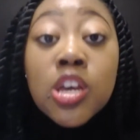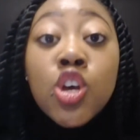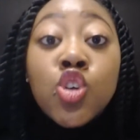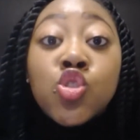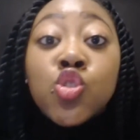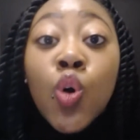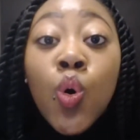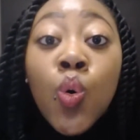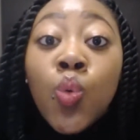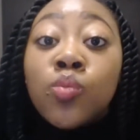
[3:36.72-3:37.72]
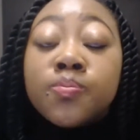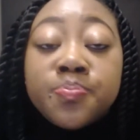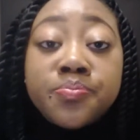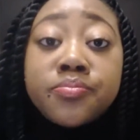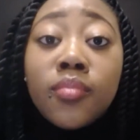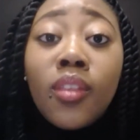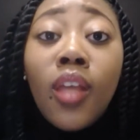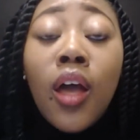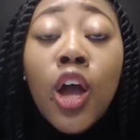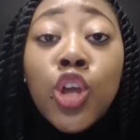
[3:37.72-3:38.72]
So
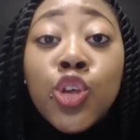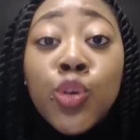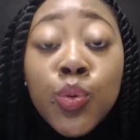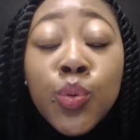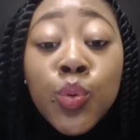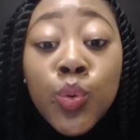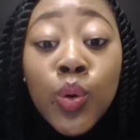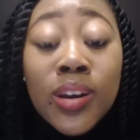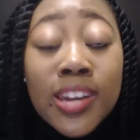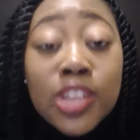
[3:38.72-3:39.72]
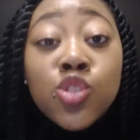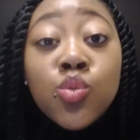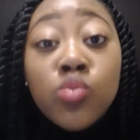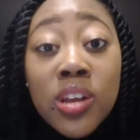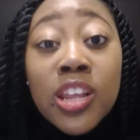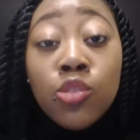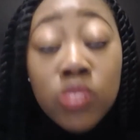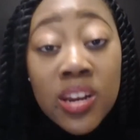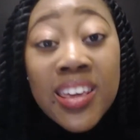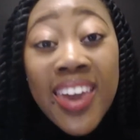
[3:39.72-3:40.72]
you need to
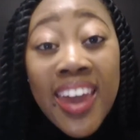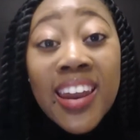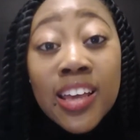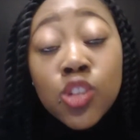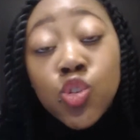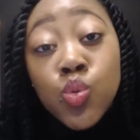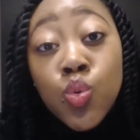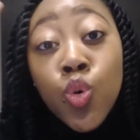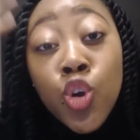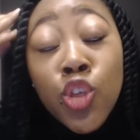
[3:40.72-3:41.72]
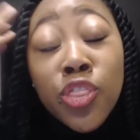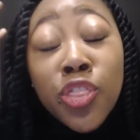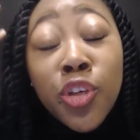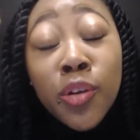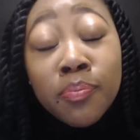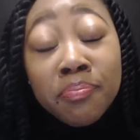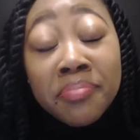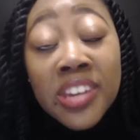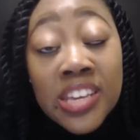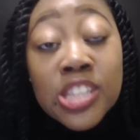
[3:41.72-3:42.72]
really cater to the
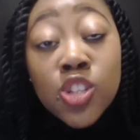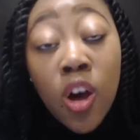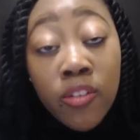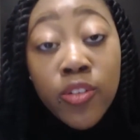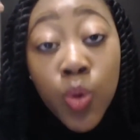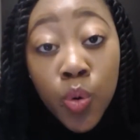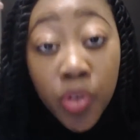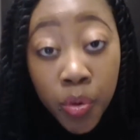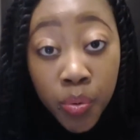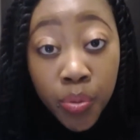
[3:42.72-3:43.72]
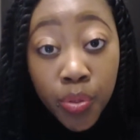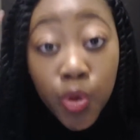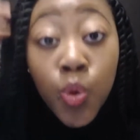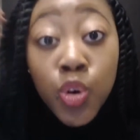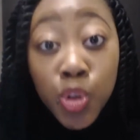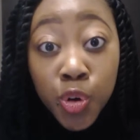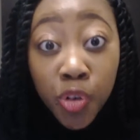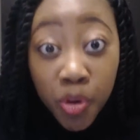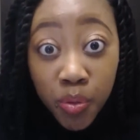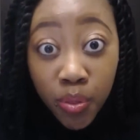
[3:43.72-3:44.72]
needs of your growth, your new
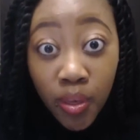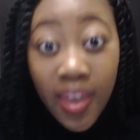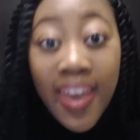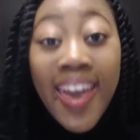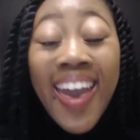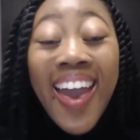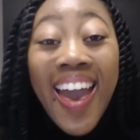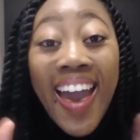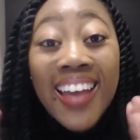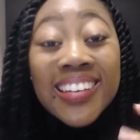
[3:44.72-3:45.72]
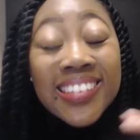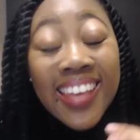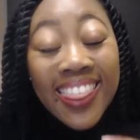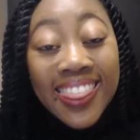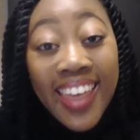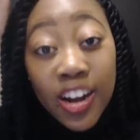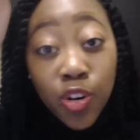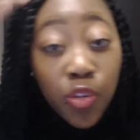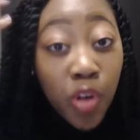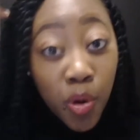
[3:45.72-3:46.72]
growth. And that
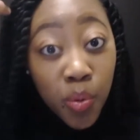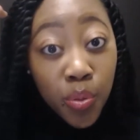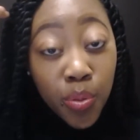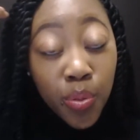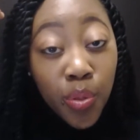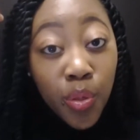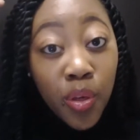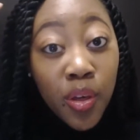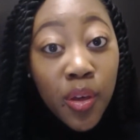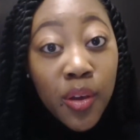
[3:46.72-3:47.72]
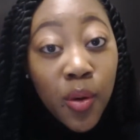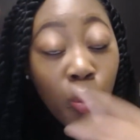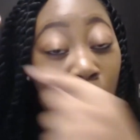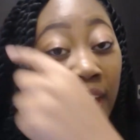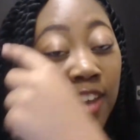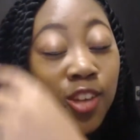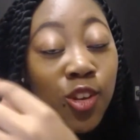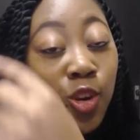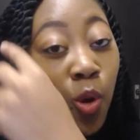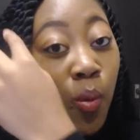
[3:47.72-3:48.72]
growth, where you
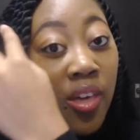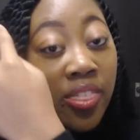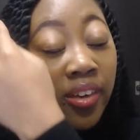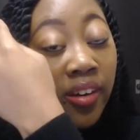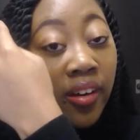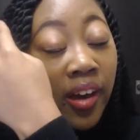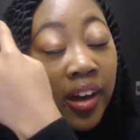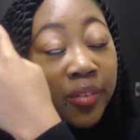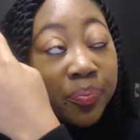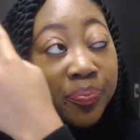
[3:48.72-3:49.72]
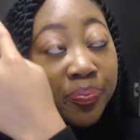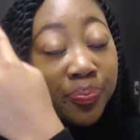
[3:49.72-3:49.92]
know where the